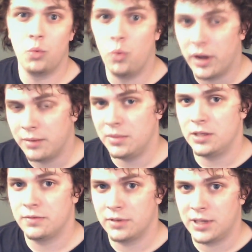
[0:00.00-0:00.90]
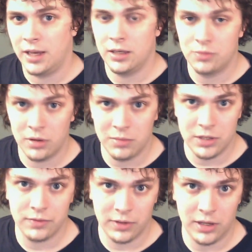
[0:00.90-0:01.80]
what it means for tanks, what it
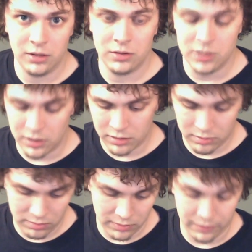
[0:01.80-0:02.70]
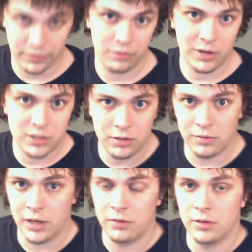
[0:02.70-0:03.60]
means for healers, and for the rest of the
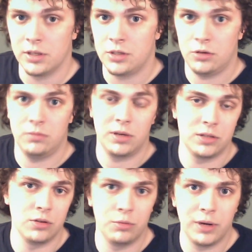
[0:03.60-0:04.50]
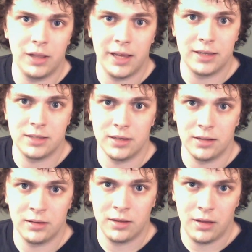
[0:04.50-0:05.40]
raid really too, because nobody likes a